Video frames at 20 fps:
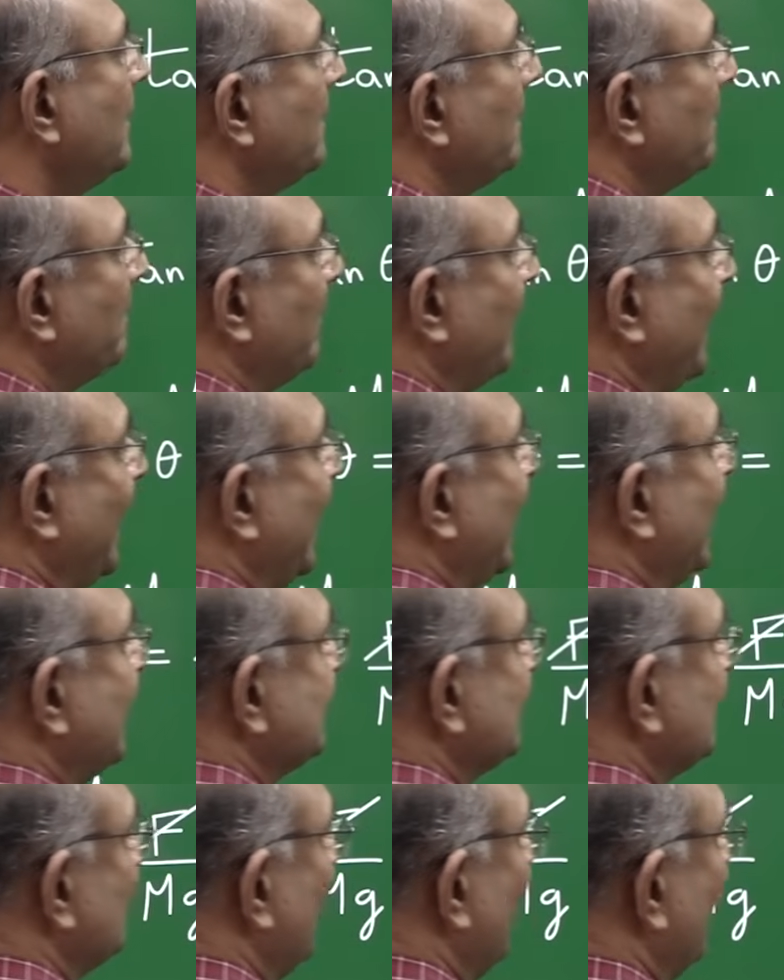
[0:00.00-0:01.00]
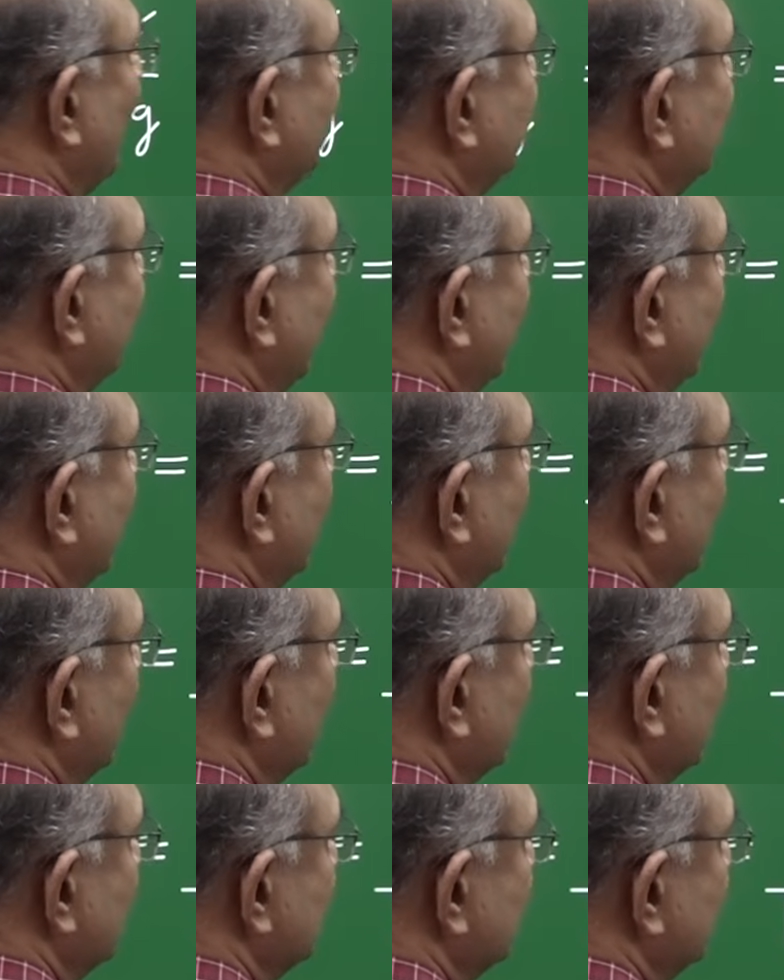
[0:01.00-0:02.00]
Mass of that
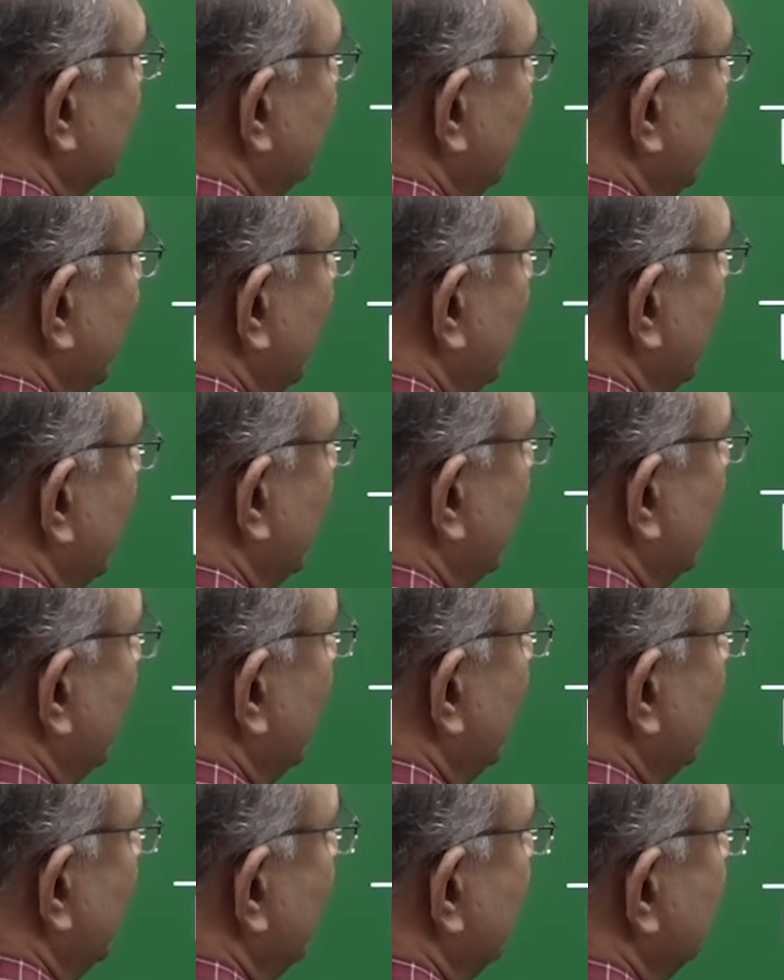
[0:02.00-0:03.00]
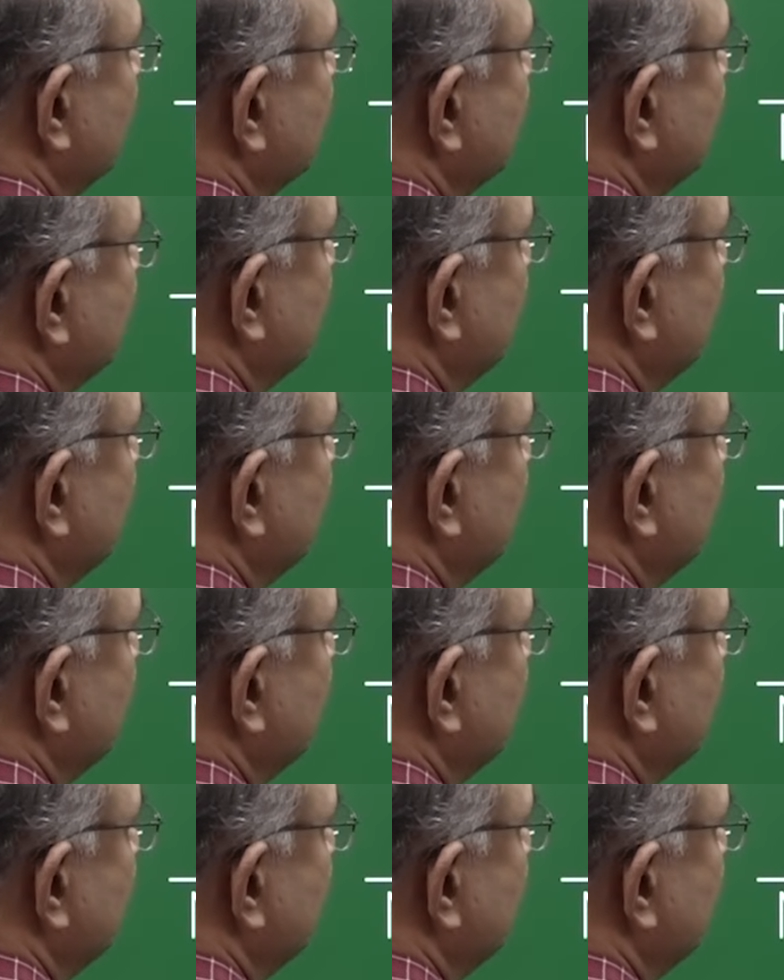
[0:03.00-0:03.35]
sphere is